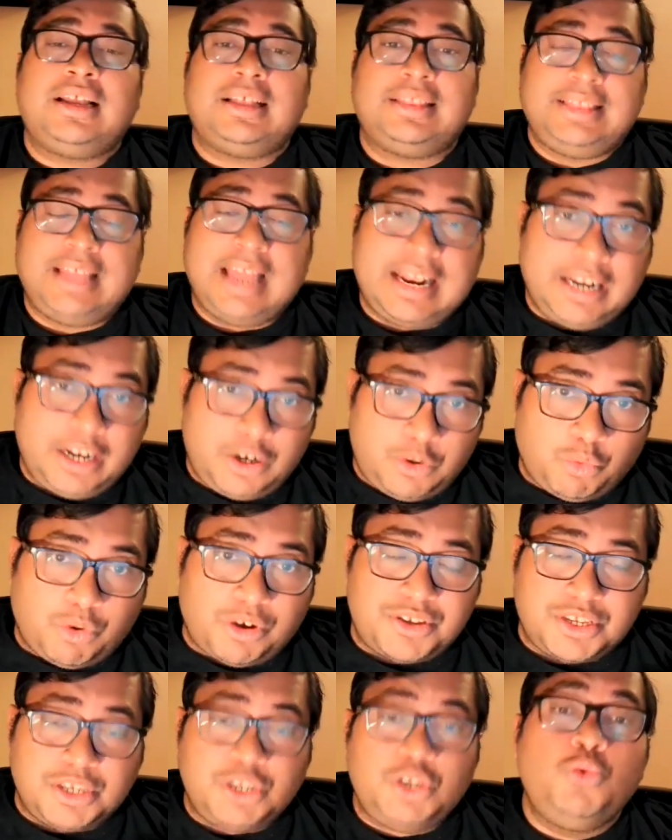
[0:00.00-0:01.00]
then it
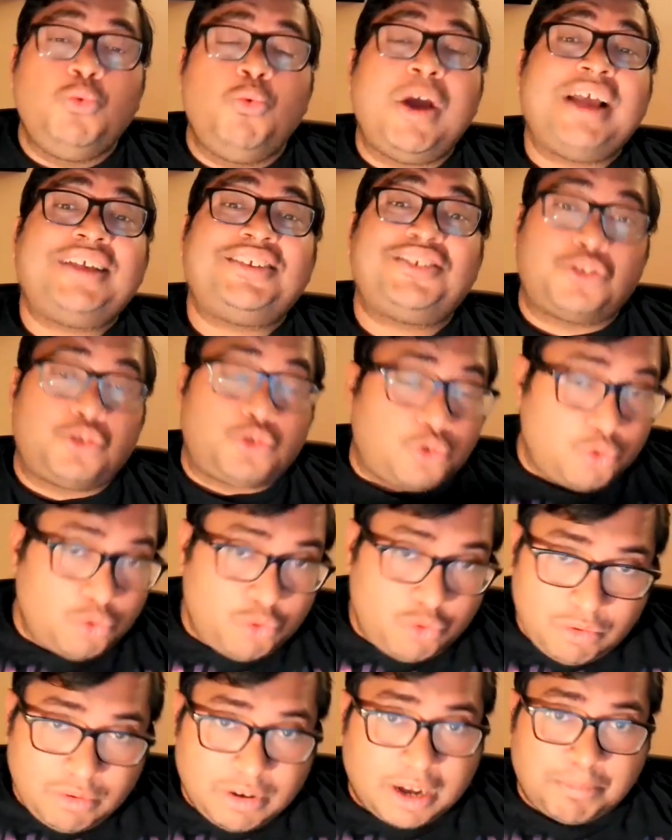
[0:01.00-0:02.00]
was US
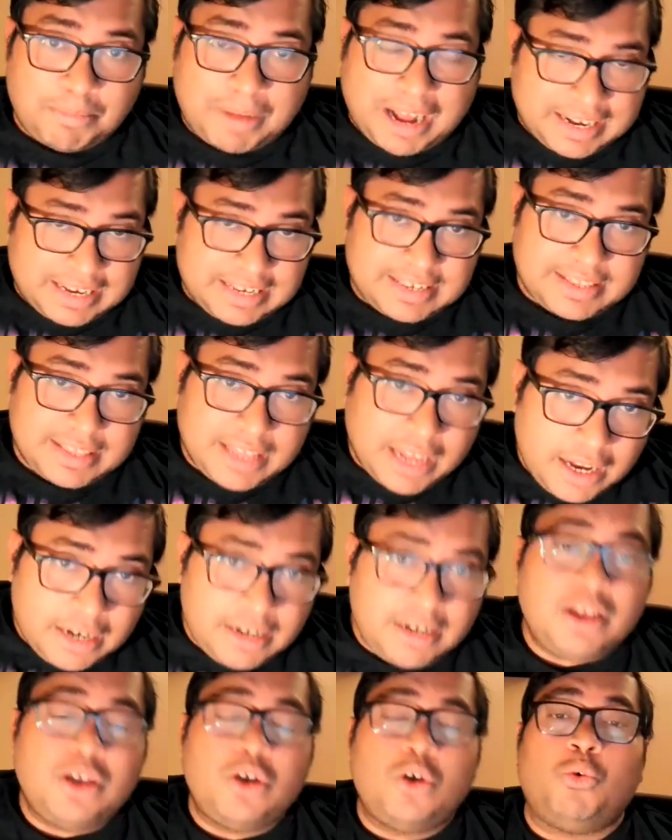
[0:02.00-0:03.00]
through Pakistan,